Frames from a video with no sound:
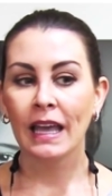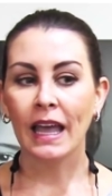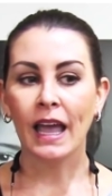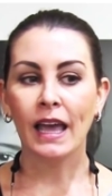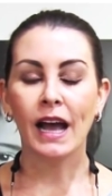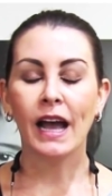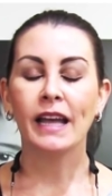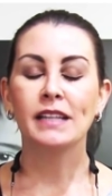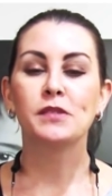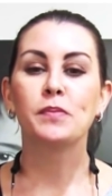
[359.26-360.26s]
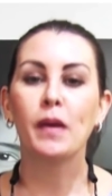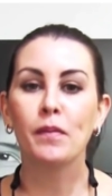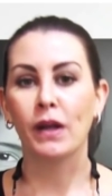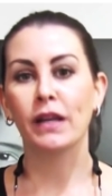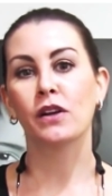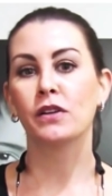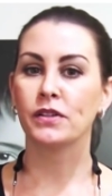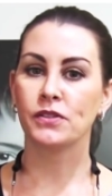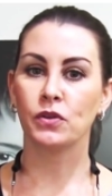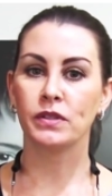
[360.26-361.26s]
And I had spent money on
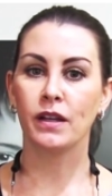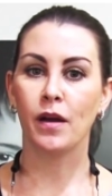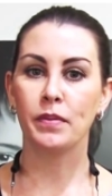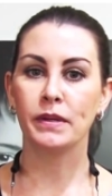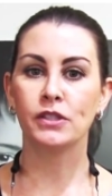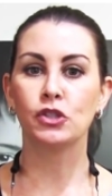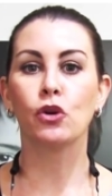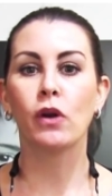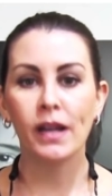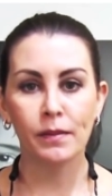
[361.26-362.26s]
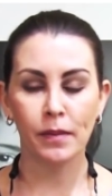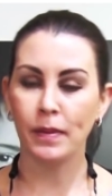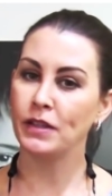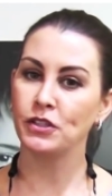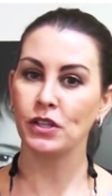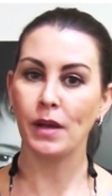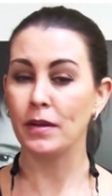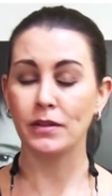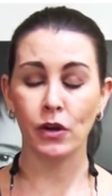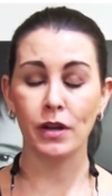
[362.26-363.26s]
consulting companies, training
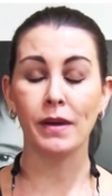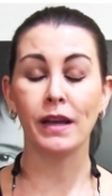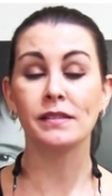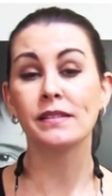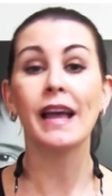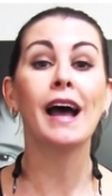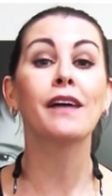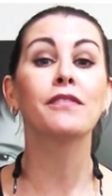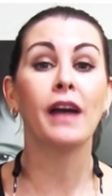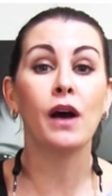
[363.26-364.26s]
my staff